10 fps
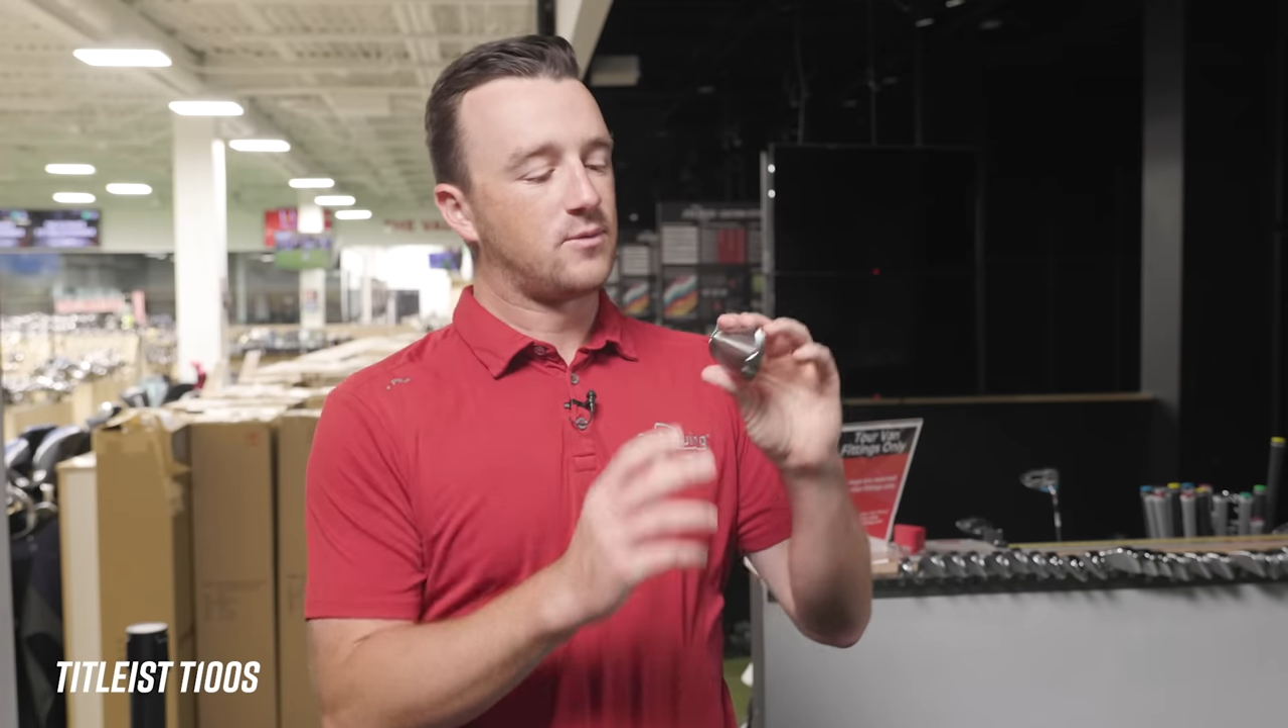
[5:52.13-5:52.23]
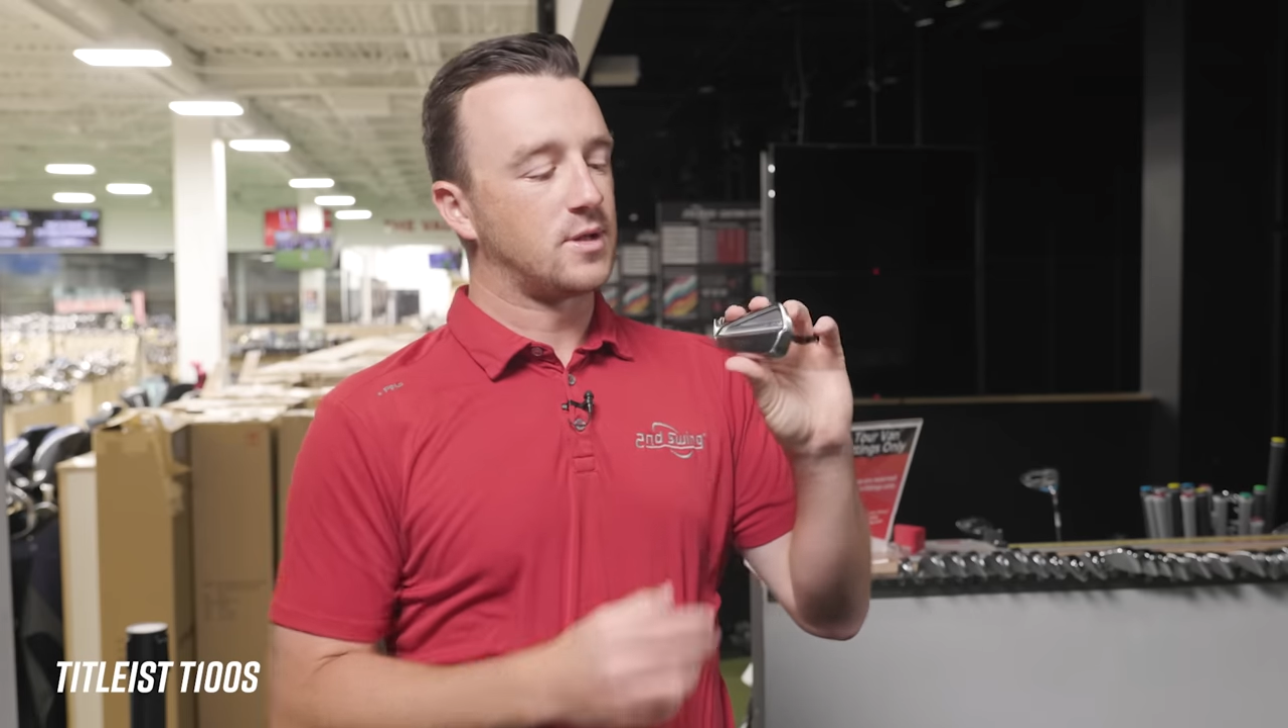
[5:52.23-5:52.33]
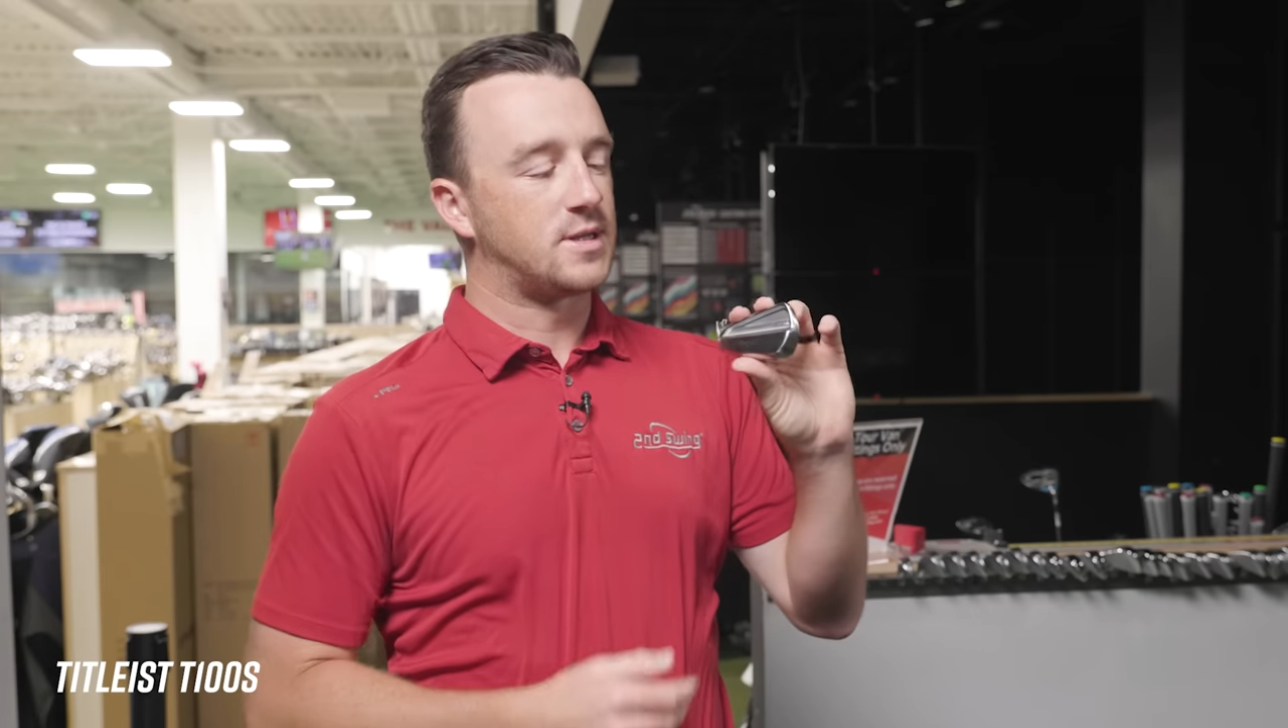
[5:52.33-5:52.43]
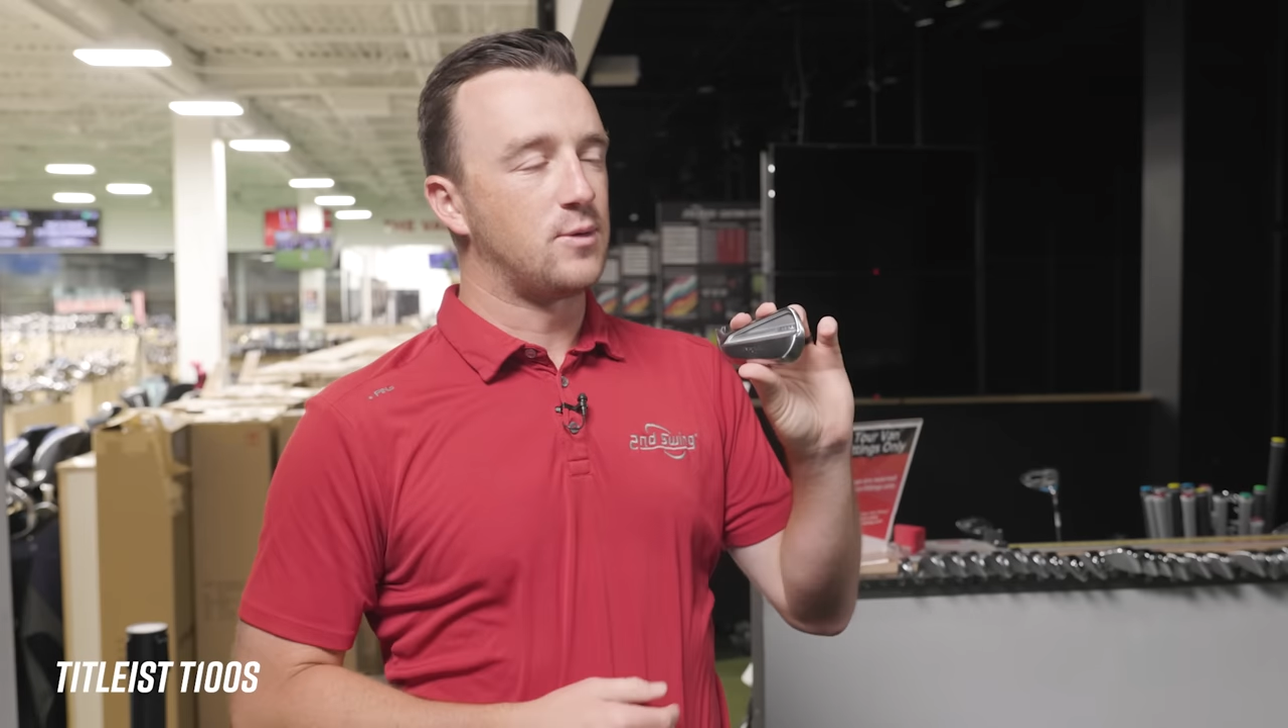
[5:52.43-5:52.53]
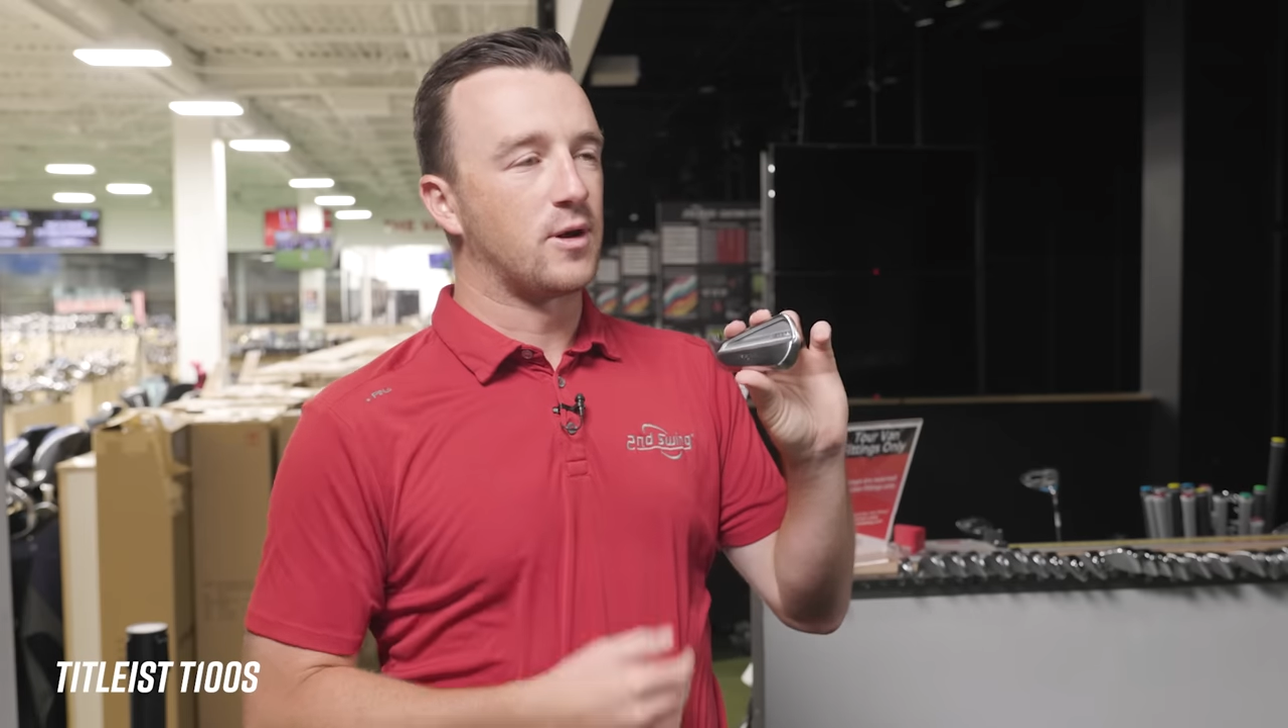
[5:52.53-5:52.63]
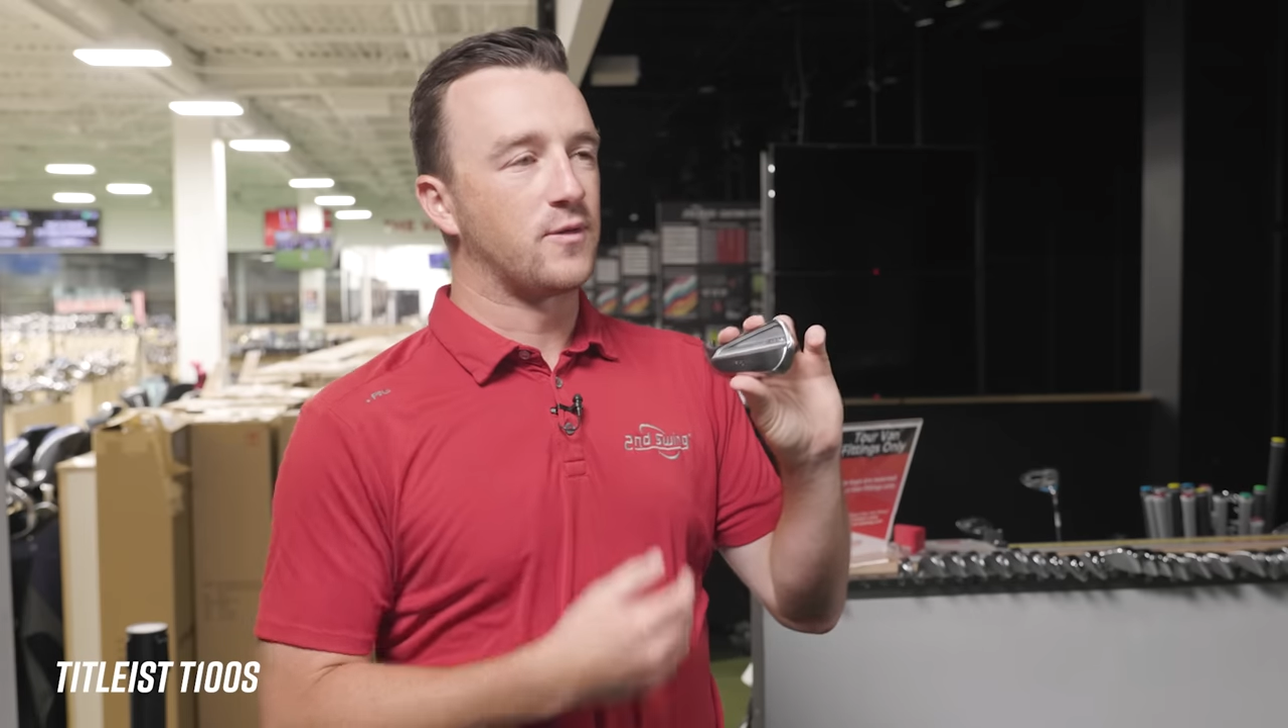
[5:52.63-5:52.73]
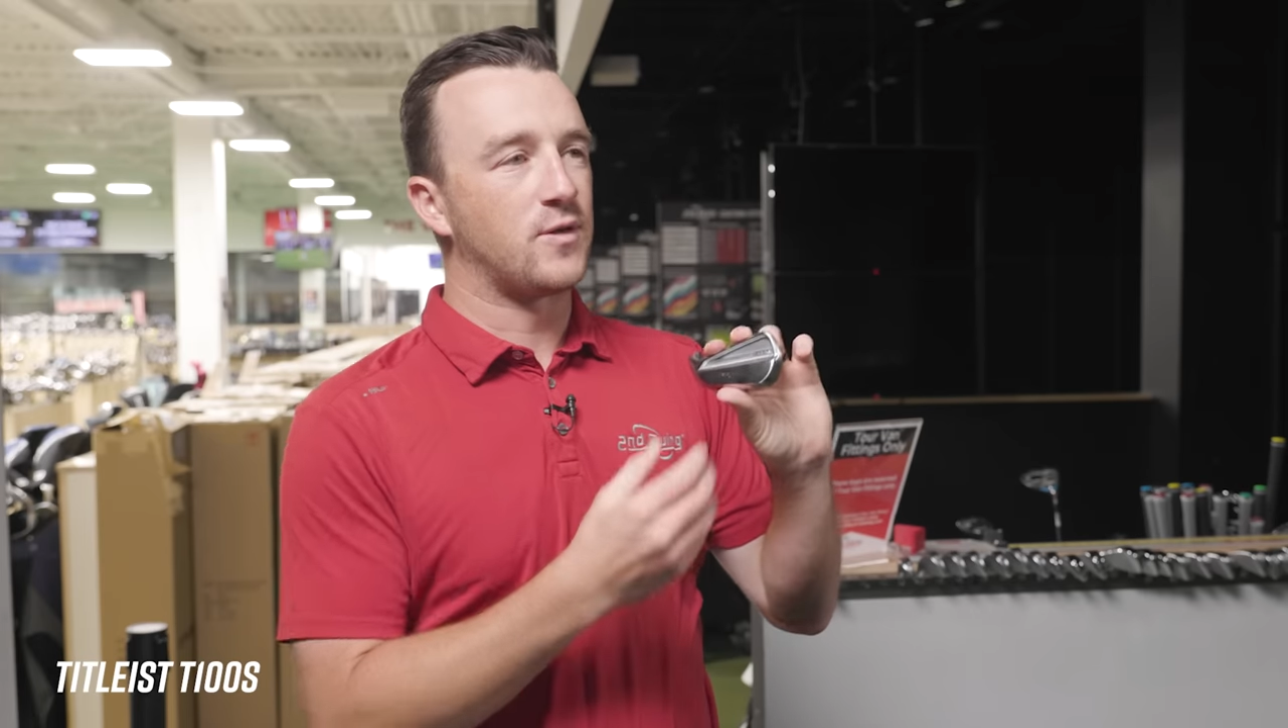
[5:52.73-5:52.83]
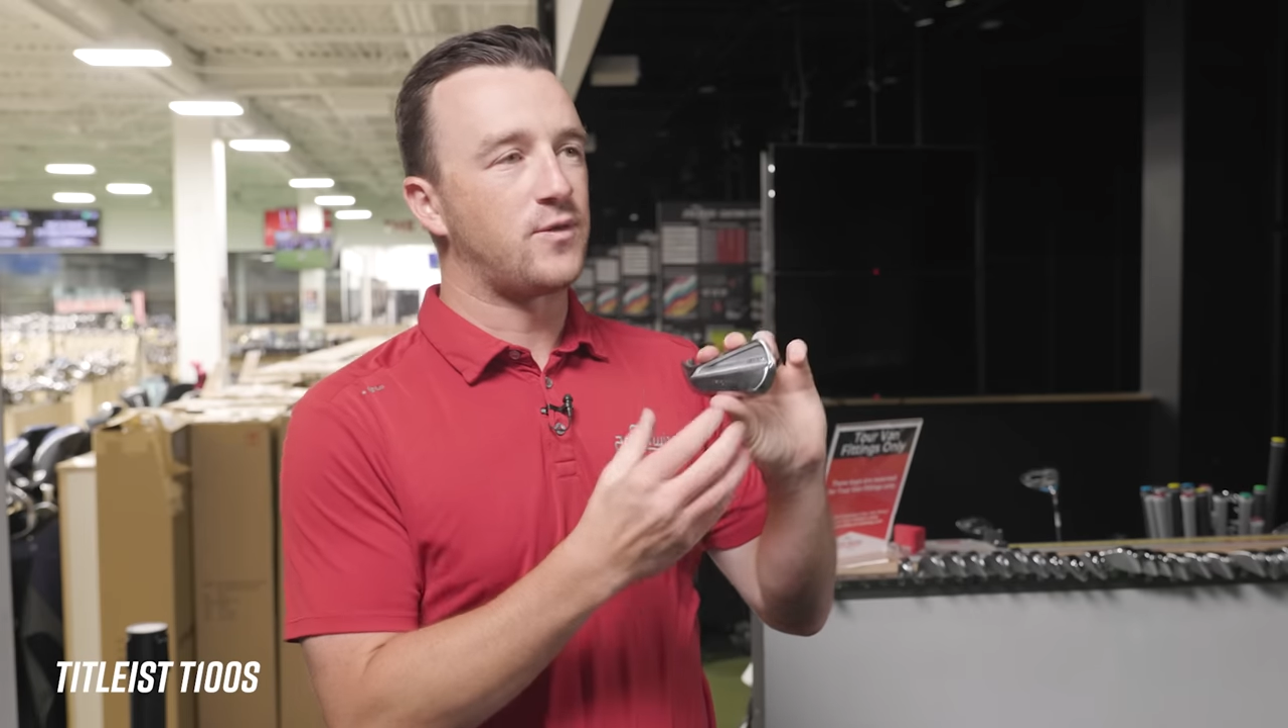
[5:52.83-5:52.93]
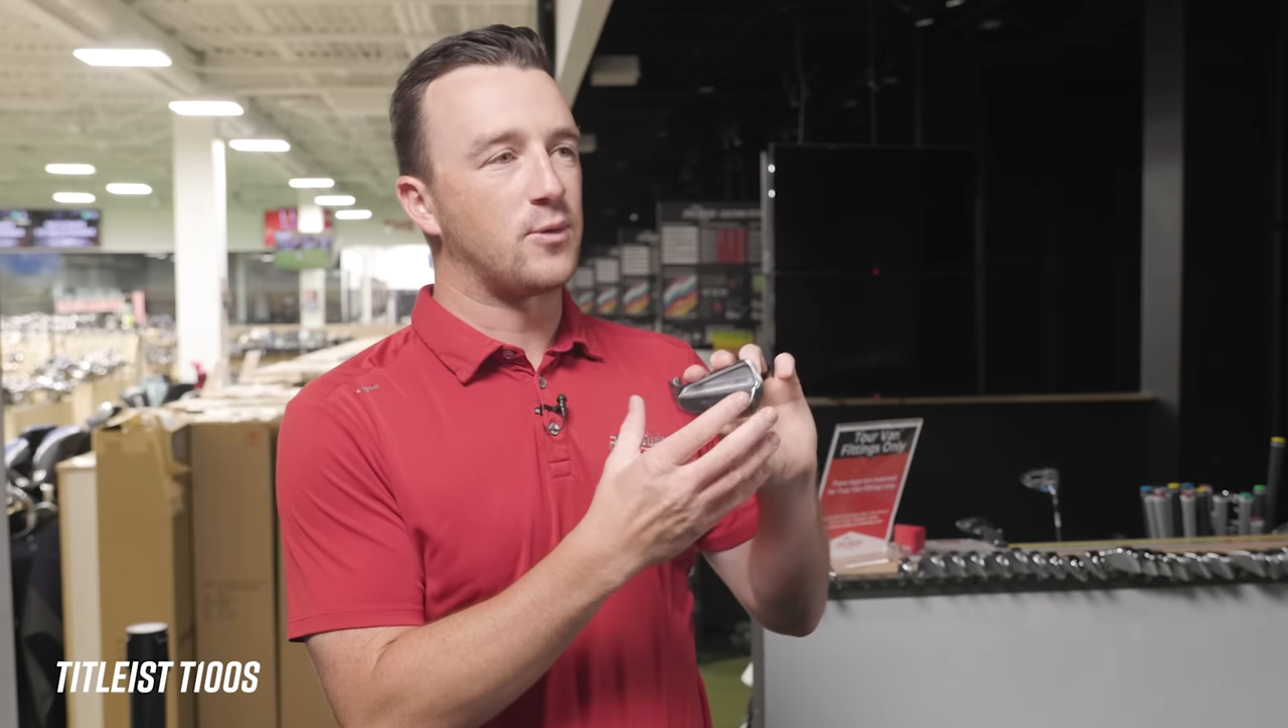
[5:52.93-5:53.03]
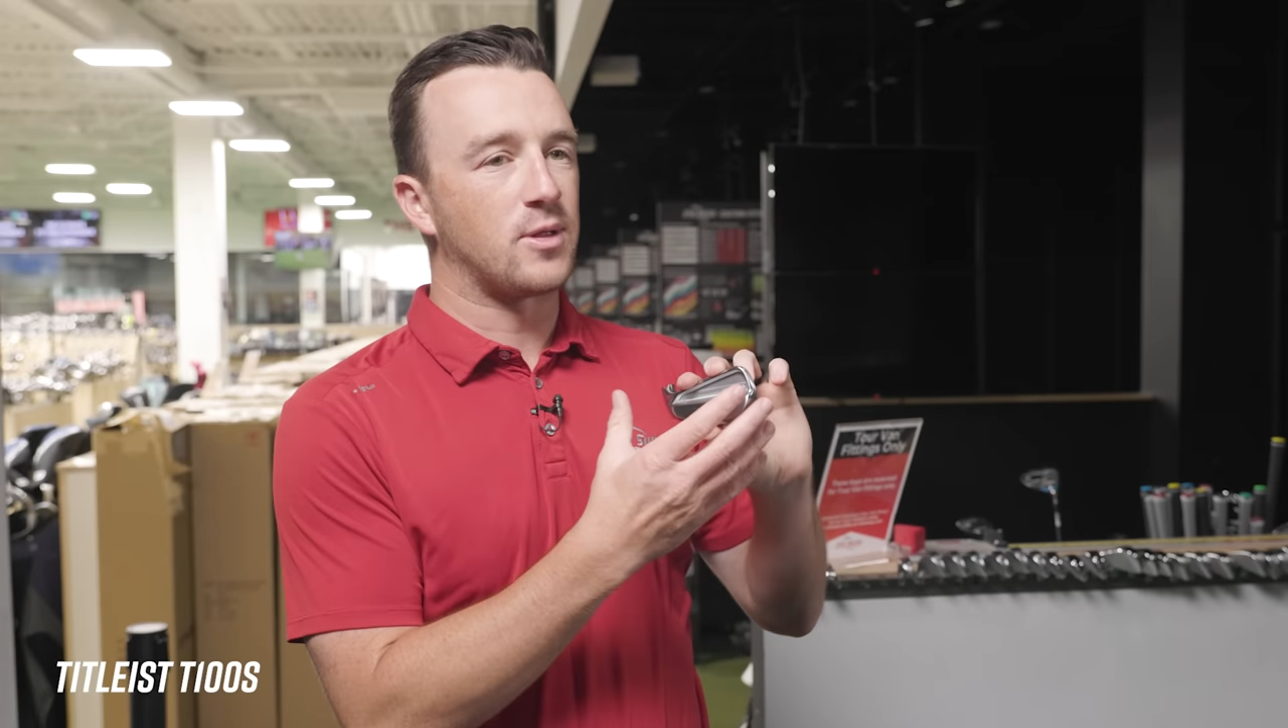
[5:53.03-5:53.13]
the T150